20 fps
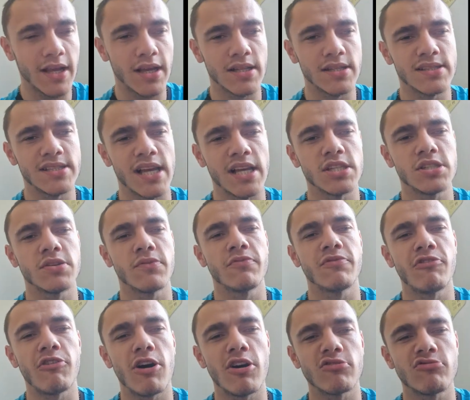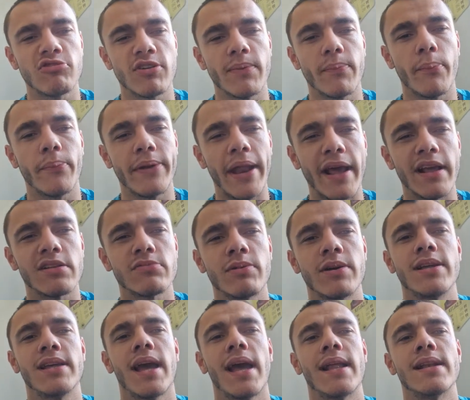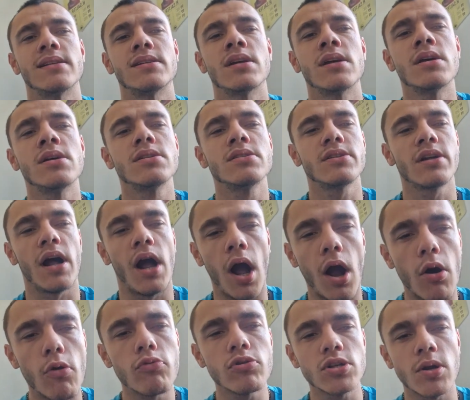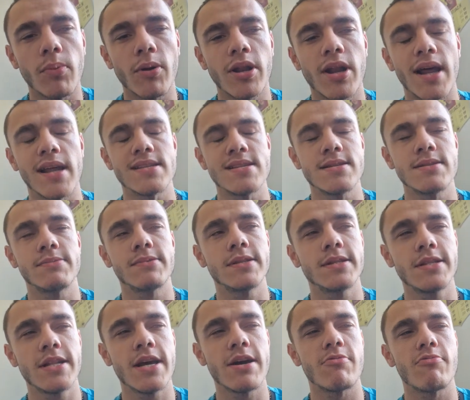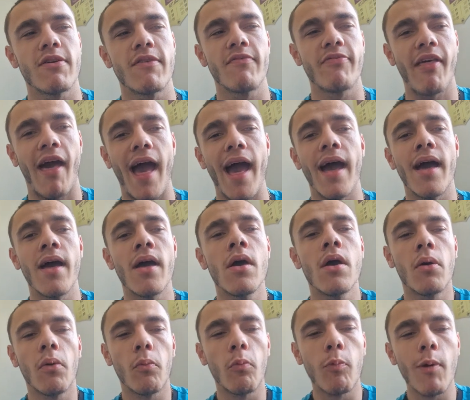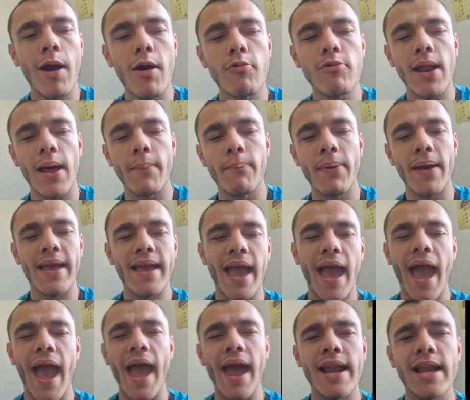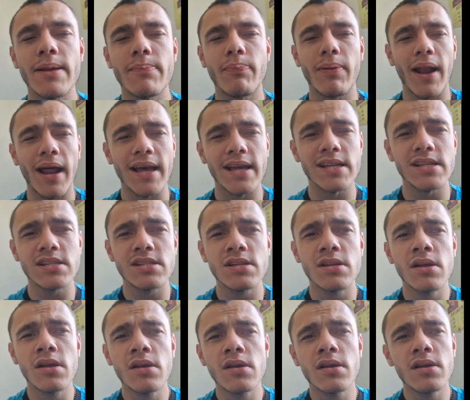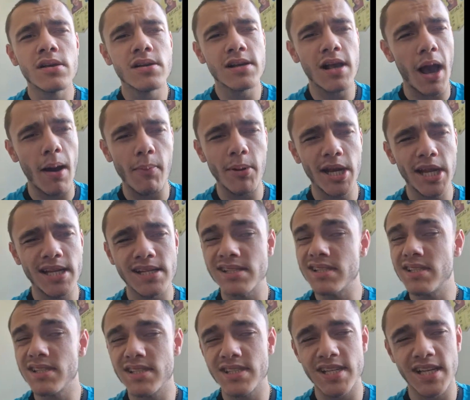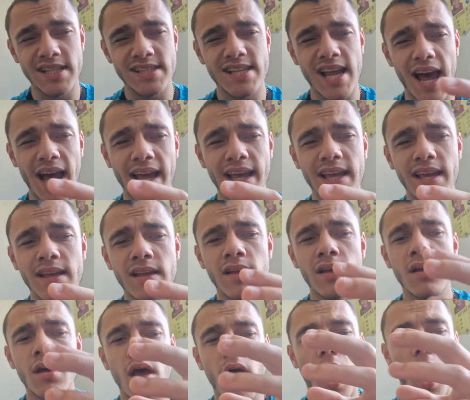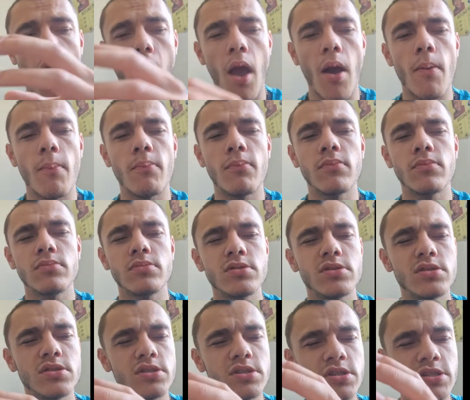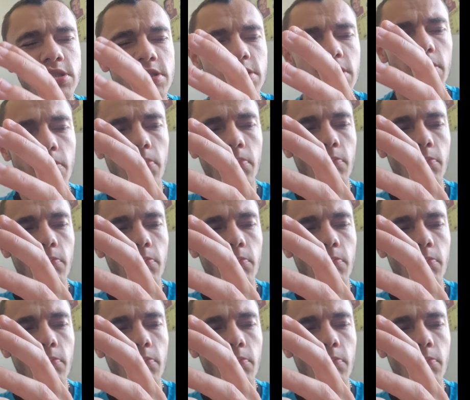in contention for our trip next weekend to Hull. So we're going to have to deal with that. Will there be any players coming in today? Was